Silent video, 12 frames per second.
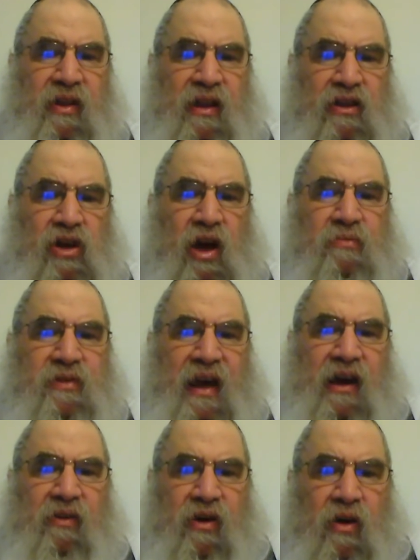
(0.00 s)
that comes out
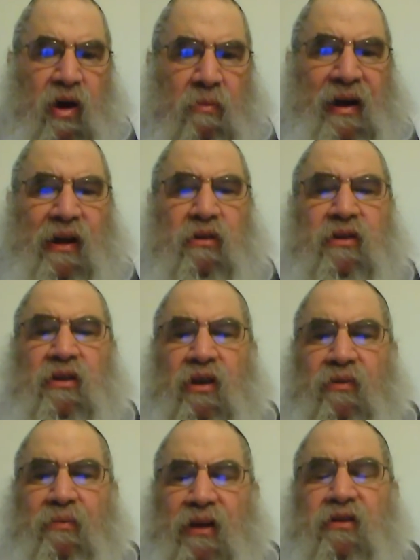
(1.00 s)
of a mountain, a
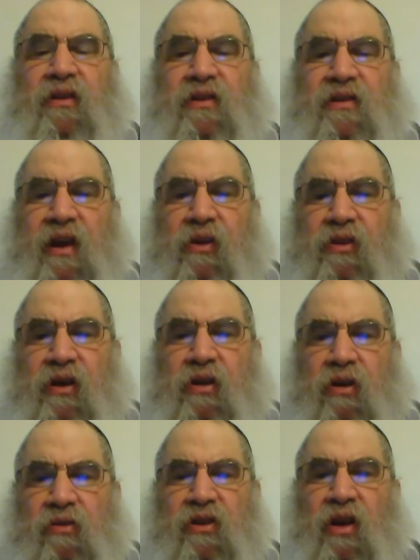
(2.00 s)
mountainous area,
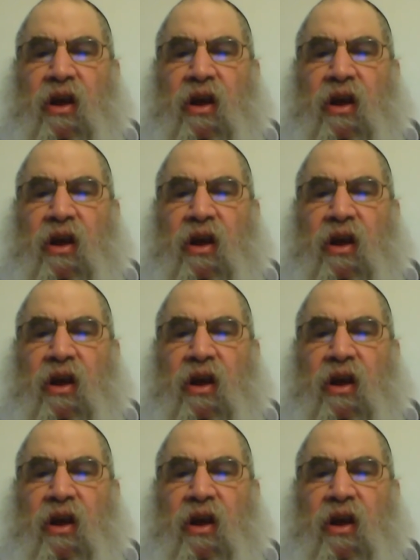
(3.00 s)
knows